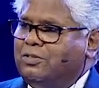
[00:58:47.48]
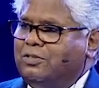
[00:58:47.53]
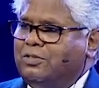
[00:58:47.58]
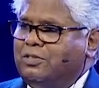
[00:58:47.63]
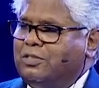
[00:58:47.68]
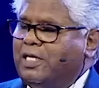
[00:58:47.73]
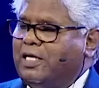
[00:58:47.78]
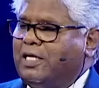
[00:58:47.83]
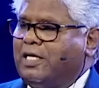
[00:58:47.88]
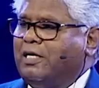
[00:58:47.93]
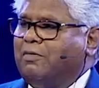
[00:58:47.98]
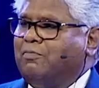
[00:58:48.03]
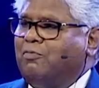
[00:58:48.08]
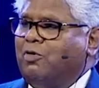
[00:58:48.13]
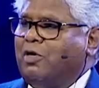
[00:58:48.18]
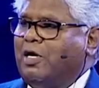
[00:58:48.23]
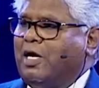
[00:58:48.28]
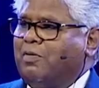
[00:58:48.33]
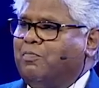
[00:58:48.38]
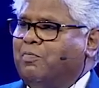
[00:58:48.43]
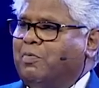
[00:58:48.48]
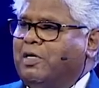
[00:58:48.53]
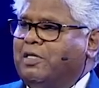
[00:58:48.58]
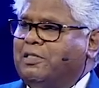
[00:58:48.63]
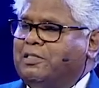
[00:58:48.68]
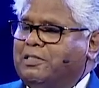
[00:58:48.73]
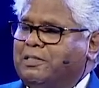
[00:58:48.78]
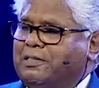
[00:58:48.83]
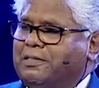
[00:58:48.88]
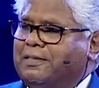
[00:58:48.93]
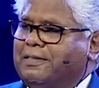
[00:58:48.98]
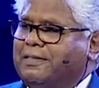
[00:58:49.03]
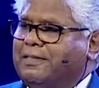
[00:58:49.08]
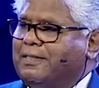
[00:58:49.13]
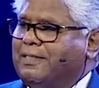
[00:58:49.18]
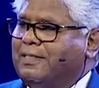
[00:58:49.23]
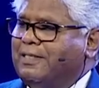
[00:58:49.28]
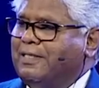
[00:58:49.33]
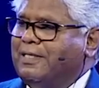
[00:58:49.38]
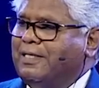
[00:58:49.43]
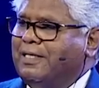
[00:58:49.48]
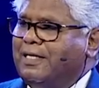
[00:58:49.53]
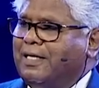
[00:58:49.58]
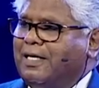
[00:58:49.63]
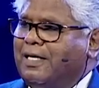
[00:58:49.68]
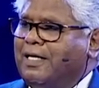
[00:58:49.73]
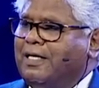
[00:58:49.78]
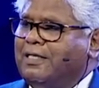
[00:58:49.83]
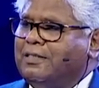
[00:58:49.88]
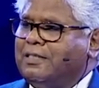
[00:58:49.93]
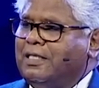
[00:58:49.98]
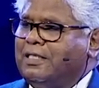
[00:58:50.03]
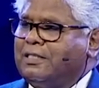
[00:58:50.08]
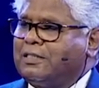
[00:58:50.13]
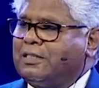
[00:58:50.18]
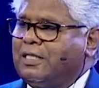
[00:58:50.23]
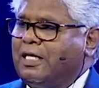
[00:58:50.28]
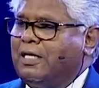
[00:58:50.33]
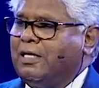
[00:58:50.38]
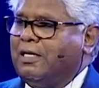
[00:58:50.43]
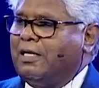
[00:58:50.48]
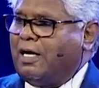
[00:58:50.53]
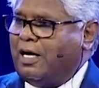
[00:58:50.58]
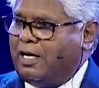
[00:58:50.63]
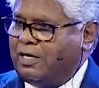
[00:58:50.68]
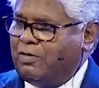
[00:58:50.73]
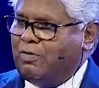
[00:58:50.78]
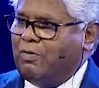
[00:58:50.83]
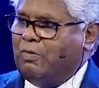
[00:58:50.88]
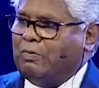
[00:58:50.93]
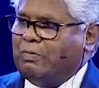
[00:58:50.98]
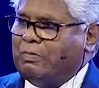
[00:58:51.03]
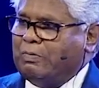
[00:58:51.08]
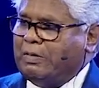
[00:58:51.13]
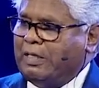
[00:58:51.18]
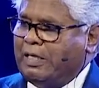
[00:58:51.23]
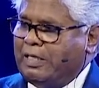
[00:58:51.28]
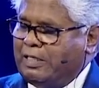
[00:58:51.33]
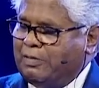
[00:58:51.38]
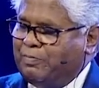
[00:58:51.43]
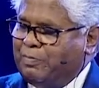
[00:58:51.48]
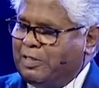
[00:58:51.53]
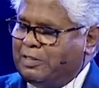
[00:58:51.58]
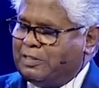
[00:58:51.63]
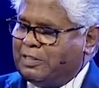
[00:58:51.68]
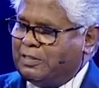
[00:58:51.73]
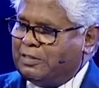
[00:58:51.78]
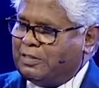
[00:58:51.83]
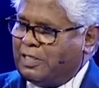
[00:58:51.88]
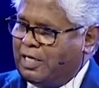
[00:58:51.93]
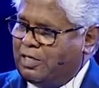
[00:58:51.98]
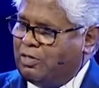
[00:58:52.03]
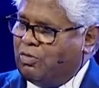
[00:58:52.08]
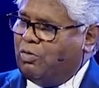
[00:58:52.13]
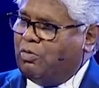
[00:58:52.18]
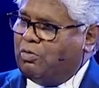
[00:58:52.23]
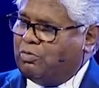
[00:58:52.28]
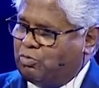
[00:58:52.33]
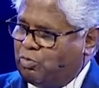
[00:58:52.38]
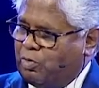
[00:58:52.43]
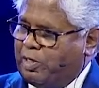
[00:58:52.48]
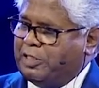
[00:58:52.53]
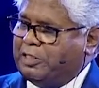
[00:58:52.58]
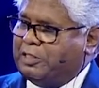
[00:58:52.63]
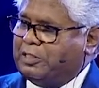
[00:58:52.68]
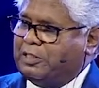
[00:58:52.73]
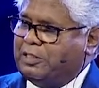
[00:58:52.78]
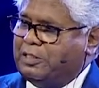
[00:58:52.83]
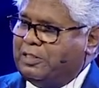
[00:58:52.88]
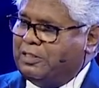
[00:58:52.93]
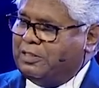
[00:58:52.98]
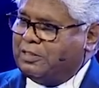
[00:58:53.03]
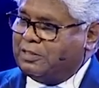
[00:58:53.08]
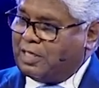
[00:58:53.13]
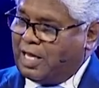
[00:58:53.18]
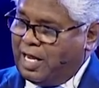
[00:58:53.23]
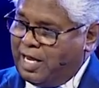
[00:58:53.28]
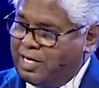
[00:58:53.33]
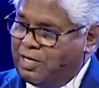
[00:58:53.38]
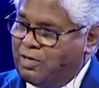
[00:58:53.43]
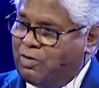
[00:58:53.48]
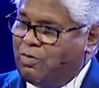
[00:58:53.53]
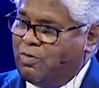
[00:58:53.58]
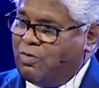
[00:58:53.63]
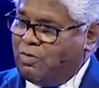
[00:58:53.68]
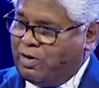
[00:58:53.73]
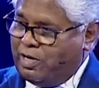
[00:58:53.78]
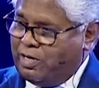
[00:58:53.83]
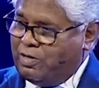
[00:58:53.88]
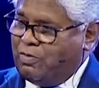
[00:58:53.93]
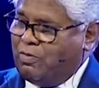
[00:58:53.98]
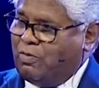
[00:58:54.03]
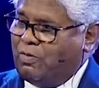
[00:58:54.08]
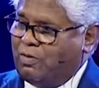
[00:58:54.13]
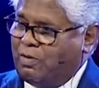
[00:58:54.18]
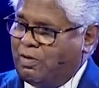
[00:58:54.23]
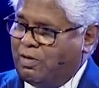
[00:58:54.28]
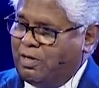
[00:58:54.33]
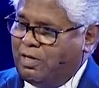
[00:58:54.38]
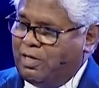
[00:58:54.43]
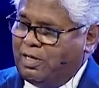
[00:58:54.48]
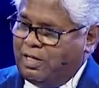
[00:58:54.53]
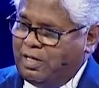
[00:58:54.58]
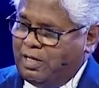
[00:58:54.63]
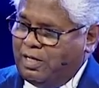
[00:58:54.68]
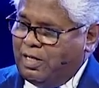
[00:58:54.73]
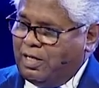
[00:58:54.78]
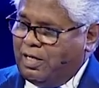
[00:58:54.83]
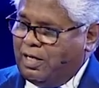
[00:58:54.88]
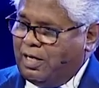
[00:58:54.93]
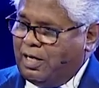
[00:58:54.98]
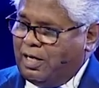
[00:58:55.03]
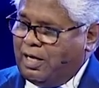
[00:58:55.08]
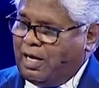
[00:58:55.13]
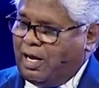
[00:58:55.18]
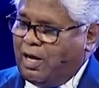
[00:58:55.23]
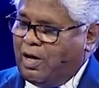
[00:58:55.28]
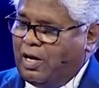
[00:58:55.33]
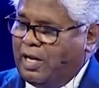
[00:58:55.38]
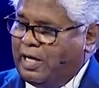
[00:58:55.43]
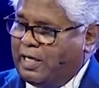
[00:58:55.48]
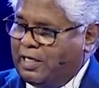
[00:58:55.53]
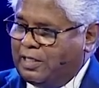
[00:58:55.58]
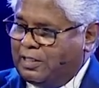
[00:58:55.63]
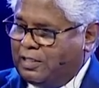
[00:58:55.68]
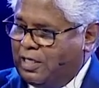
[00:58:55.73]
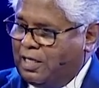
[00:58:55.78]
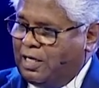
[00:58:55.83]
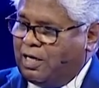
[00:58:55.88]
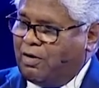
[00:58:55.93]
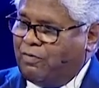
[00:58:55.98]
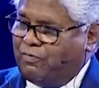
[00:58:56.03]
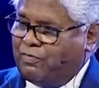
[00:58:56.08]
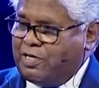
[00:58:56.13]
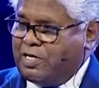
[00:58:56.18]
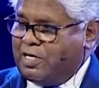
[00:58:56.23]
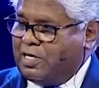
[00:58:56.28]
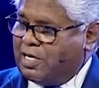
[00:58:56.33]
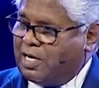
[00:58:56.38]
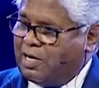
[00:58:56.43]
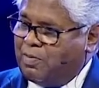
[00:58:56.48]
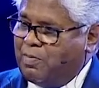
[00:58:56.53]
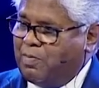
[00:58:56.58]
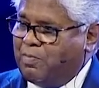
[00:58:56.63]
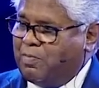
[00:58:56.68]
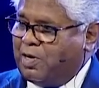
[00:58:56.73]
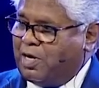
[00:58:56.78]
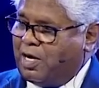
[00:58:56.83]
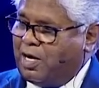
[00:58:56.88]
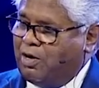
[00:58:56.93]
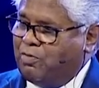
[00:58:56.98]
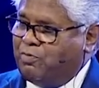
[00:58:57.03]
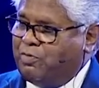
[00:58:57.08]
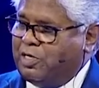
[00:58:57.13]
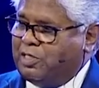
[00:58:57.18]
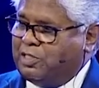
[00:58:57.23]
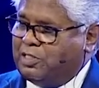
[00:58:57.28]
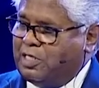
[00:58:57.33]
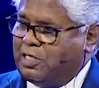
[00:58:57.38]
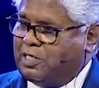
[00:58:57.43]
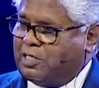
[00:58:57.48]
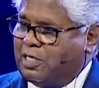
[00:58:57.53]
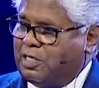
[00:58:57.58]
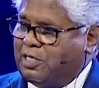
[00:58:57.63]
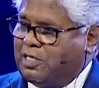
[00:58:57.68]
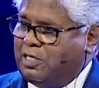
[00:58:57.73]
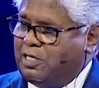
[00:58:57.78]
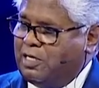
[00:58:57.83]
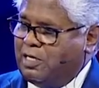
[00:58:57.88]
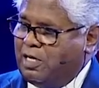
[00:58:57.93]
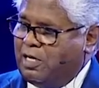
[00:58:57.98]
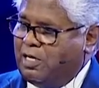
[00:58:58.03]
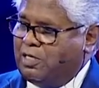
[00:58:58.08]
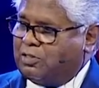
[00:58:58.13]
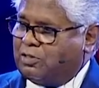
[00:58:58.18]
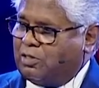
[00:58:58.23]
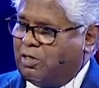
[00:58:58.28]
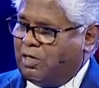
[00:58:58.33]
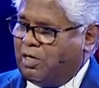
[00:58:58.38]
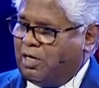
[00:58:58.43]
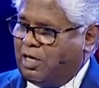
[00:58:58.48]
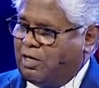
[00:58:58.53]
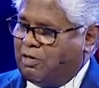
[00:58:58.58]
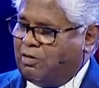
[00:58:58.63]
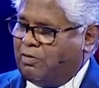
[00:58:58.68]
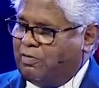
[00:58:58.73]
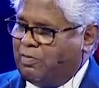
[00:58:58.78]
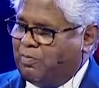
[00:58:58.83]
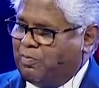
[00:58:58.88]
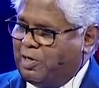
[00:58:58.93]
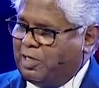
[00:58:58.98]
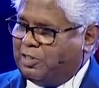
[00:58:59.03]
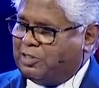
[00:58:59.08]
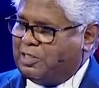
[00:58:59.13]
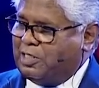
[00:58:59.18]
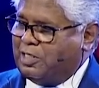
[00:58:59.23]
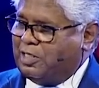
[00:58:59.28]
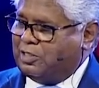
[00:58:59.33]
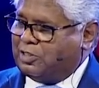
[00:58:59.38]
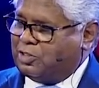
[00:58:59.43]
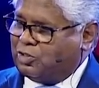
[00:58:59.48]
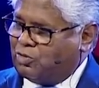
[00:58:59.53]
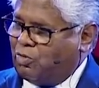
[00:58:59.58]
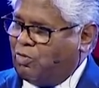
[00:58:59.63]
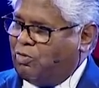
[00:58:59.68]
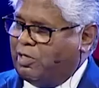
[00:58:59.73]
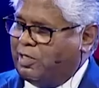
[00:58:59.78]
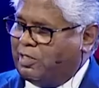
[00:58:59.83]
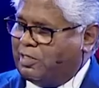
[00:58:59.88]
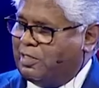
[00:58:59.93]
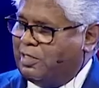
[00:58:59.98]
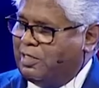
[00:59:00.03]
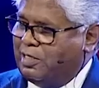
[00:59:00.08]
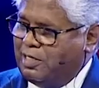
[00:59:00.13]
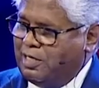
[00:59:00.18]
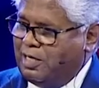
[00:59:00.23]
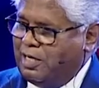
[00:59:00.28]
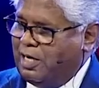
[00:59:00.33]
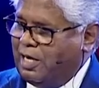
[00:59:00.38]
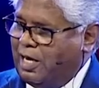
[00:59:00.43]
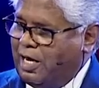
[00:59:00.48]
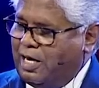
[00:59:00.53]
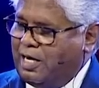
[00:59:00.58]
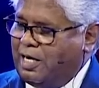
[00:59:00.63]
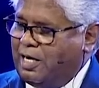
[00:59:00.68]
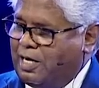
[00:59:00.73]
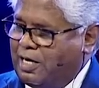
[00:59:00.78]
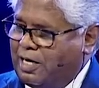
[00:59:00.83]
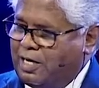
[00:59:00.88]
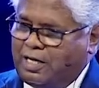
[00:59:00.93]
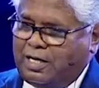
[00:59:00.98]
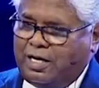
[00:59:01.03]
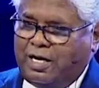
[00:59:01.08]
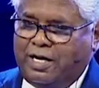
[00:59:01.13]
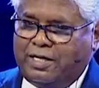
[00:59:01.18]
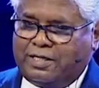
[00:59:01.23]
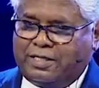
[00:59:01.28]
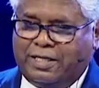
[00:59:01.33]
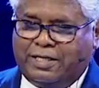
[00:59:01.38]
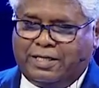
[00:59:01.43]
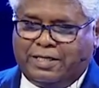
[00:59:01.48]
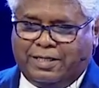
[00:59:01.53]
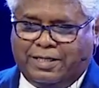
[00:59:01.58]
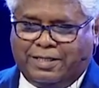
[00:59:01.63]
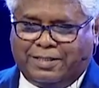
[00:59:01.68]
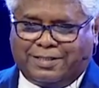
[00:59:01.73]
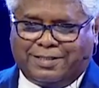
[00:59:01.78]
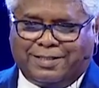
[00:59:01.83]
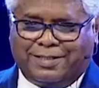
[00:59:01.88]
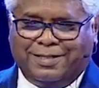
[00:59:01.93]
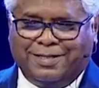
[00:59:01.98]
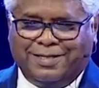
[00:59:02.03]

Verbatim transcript: Jacob would not budge. He says, son, I know. And he mentions I know twice. I know, I know. And all I can think of, he can remember how he cheated Esau out of the blessing and stole it and regretted it.